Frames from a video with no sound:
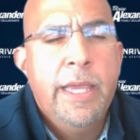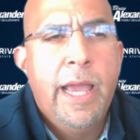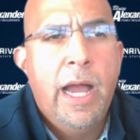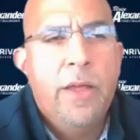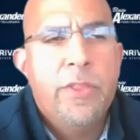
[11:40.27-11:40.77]

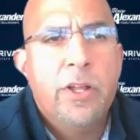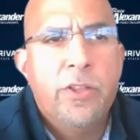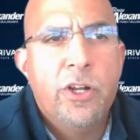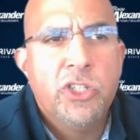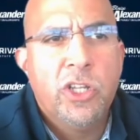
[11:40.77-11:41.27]
Yeah,
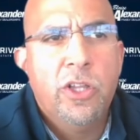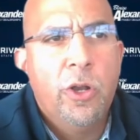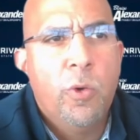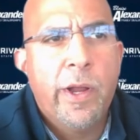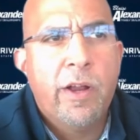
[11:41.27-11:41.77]
there's a
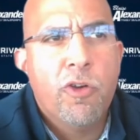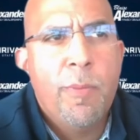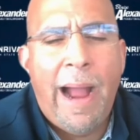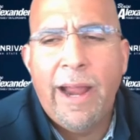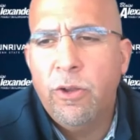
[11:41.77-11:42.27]
little wiggle
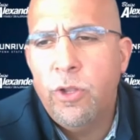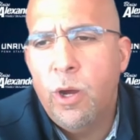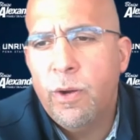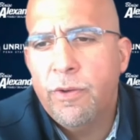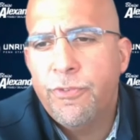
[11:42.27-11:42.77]
room. I don't
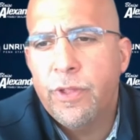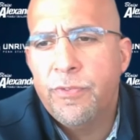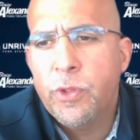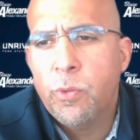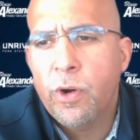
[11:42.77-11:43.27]
know
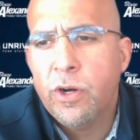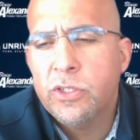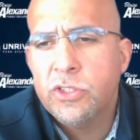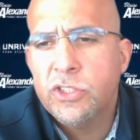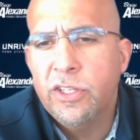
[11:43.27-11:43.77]
if the
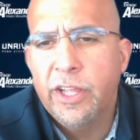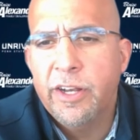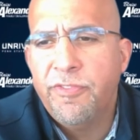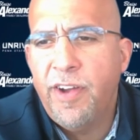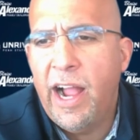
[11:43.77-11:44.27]
word
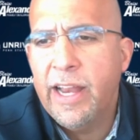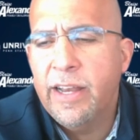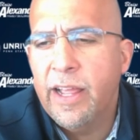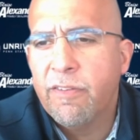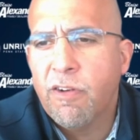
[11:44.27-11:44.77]

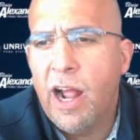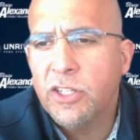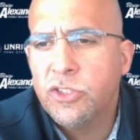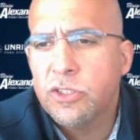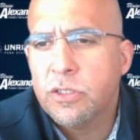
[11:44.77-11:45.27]
solidified and
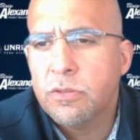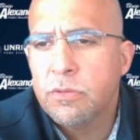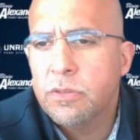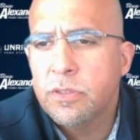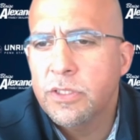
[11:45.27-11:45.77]
roster
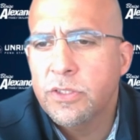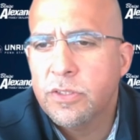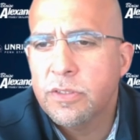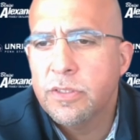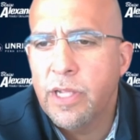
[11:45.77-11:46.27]

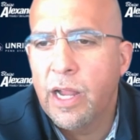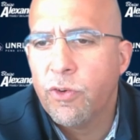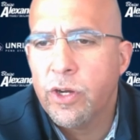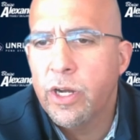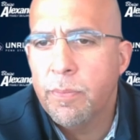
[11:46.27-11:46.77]
is
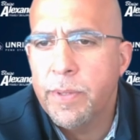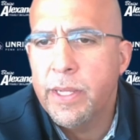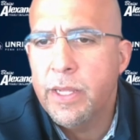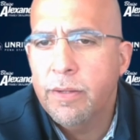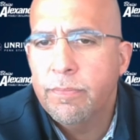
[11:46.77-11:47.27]
ever going to
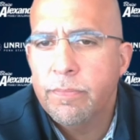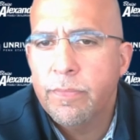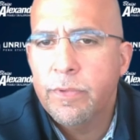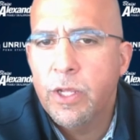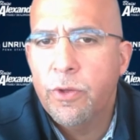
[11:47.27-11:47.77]
be,
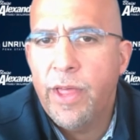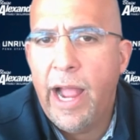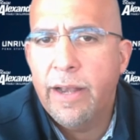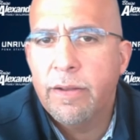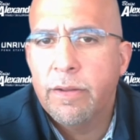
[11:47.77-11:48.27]
you know,
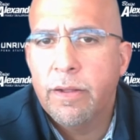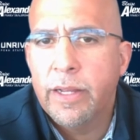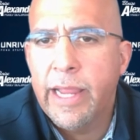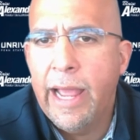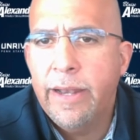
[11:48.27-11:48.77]
that
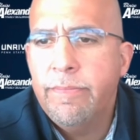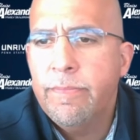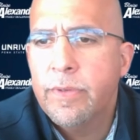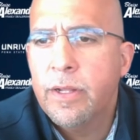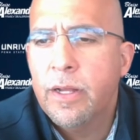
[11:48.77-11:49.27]

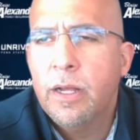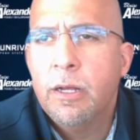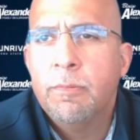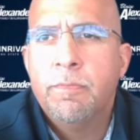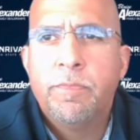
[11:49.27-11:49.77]
again,
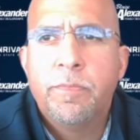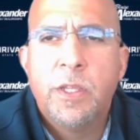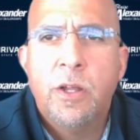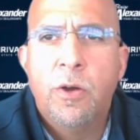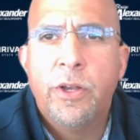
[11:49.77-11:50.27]
you
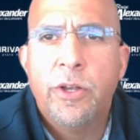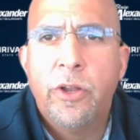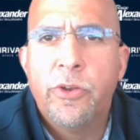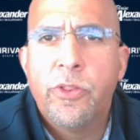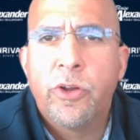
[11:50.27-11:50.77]
know,
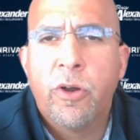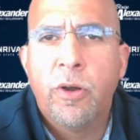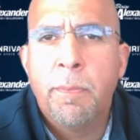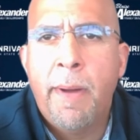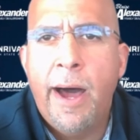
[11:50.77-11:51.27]
under the
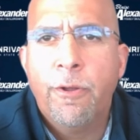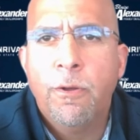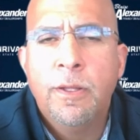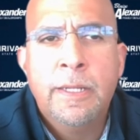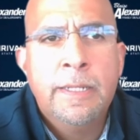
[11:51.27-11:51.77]
current
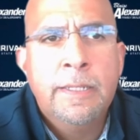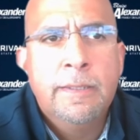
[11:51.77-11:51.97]
model.